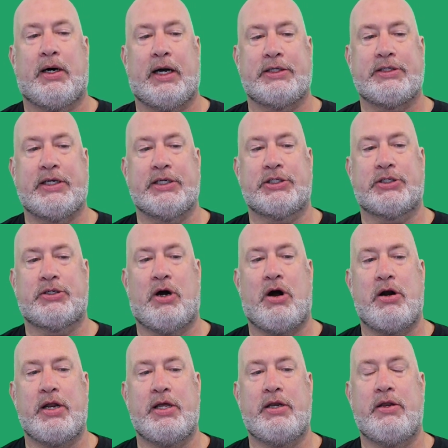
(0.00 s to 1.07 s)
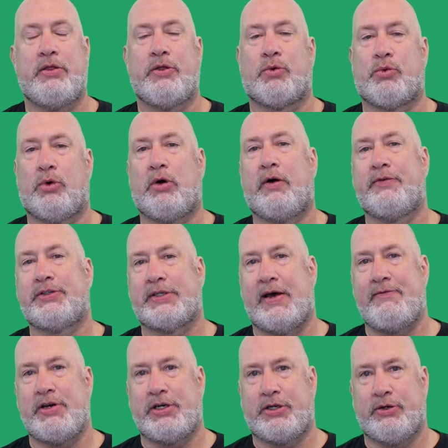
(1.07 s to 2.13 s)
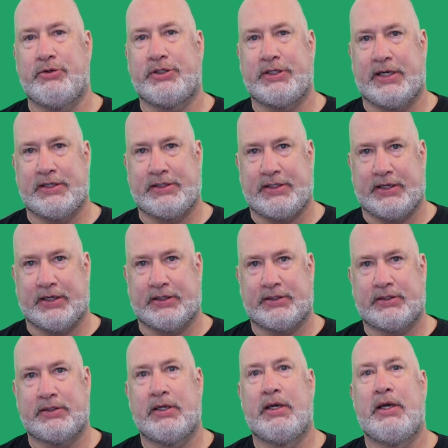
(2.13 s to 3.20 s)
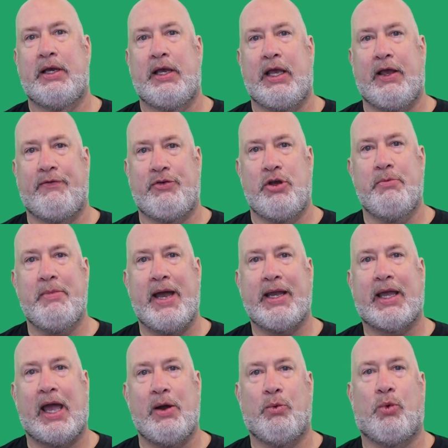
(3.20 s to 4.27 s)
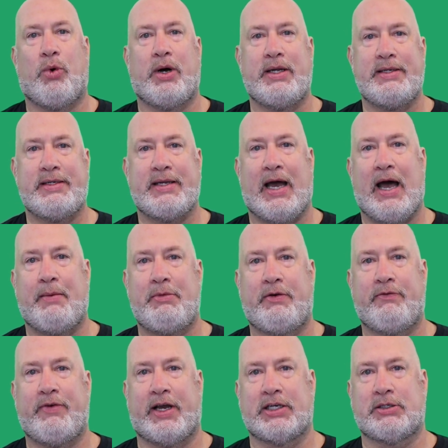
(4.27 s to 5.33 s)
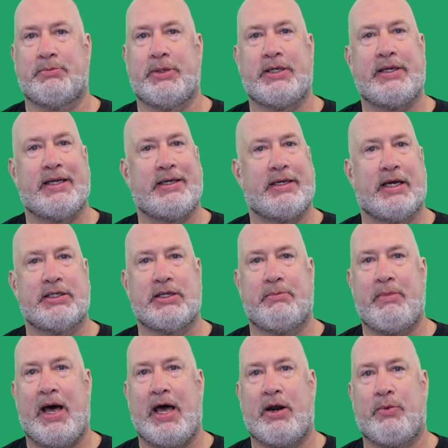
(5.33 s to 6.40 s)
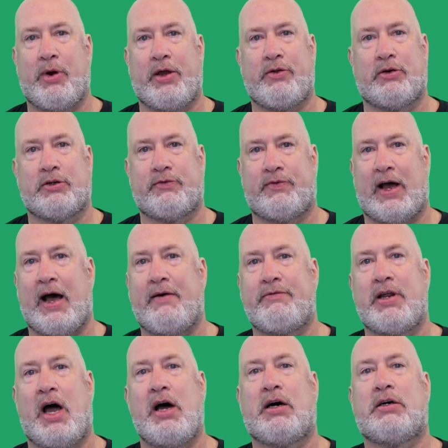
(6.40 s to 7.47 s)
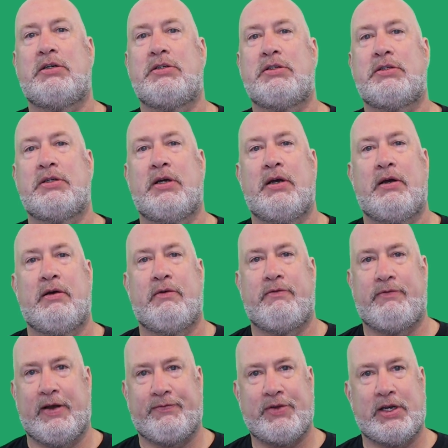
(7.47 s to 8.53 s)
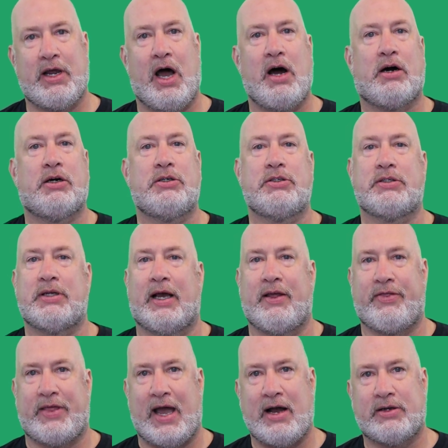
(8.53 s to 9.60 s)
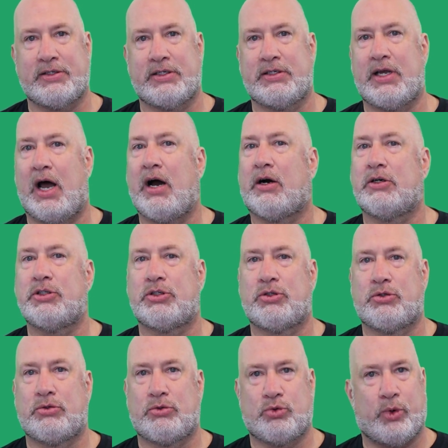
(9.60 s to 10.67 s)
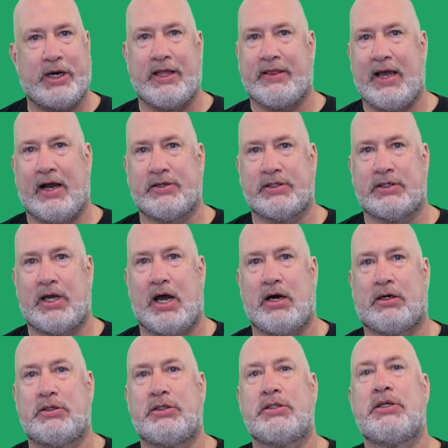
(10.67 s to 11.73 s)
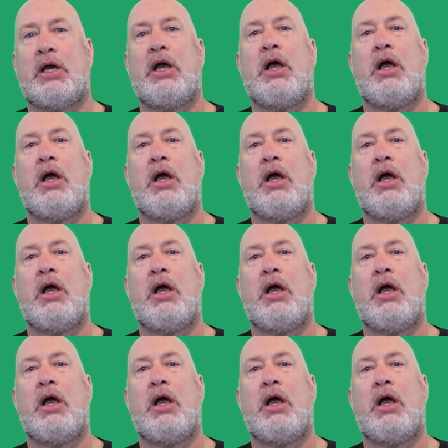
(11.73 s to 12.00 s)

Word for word: let's get started. The rule of seventy-two says this: if you make a one-time investment, it doesn't matter whether it's five dollars, fifty dollars, one thousand dollars, twenty thousand dollars.